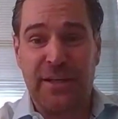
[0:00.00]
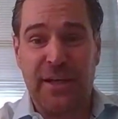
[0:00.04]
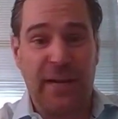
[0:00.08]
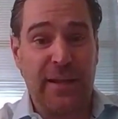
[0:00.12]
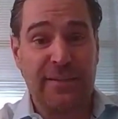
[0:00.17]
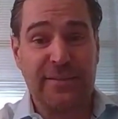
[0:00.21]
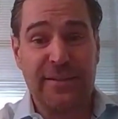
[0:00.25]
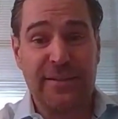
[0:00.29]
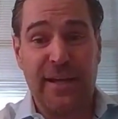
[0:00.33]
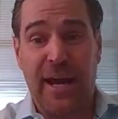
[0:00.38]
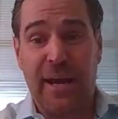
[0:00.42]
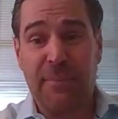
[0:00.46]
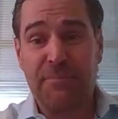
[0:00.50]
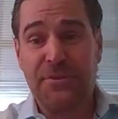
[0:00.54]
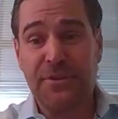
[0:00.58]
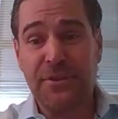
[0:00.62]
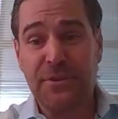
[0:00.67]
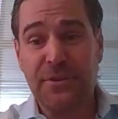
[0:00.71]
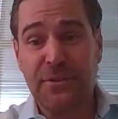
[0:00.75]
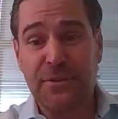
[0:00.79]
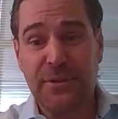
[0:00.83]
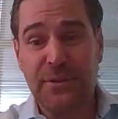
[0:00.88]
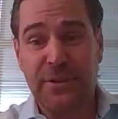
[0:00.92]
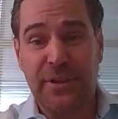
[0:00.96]
That's
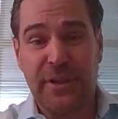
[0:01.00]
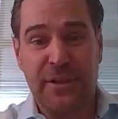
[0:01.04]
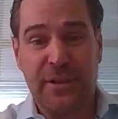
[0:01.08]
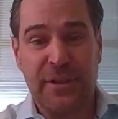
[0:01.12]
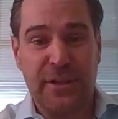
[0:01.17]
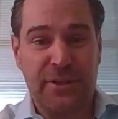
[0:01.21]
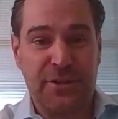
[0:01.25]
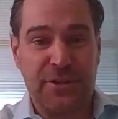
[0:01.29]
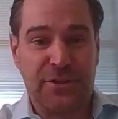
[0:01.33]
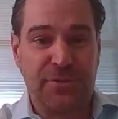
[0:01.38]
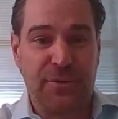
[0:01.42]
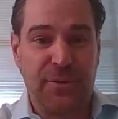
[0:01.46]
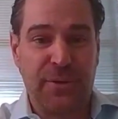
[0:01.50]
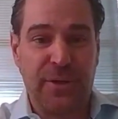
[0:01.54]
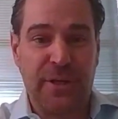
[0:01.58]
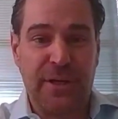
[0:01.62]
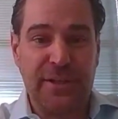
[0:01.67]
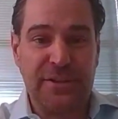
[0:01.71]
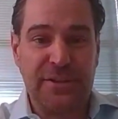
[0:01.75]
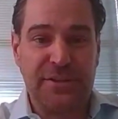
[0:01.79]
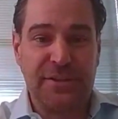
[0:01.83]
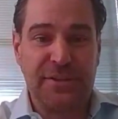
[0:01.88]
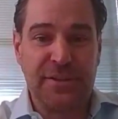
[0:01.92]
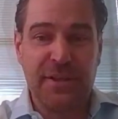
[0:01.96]
absolutely a niche for
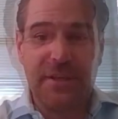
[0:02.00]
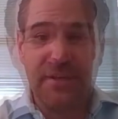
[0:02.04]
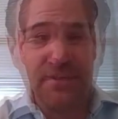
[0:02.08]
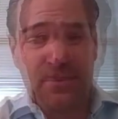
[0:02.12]
us.